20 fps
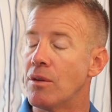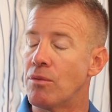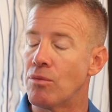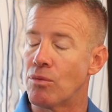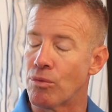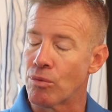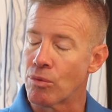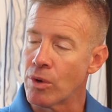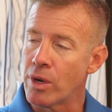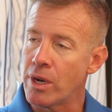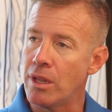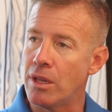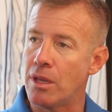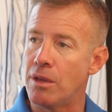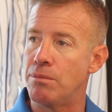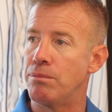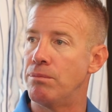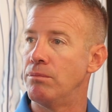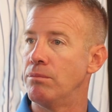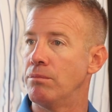
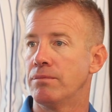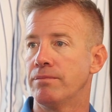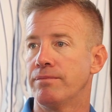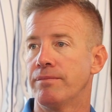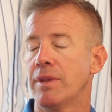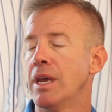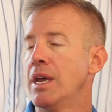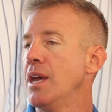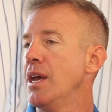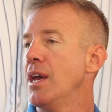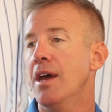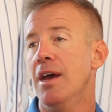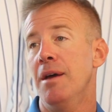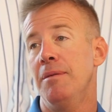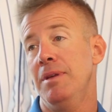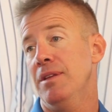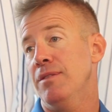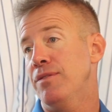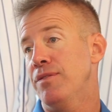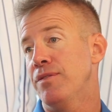
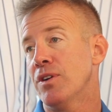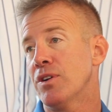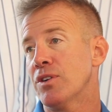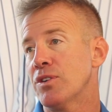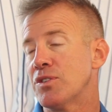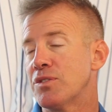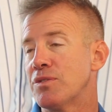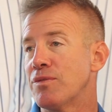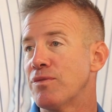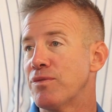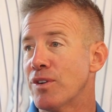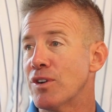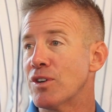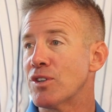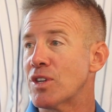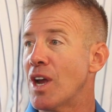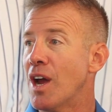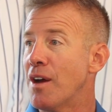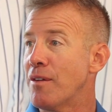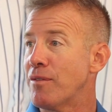I mean, the
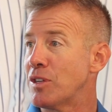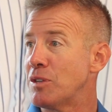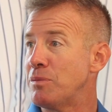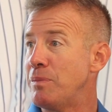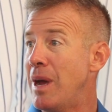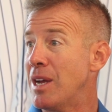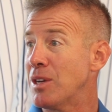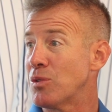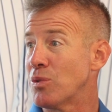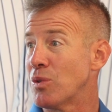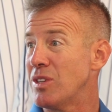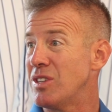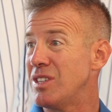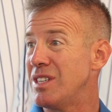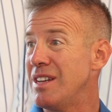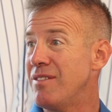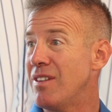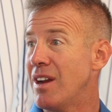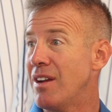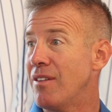first conference match, we're at
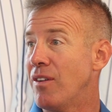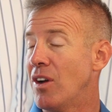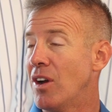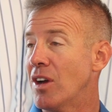Stephen F.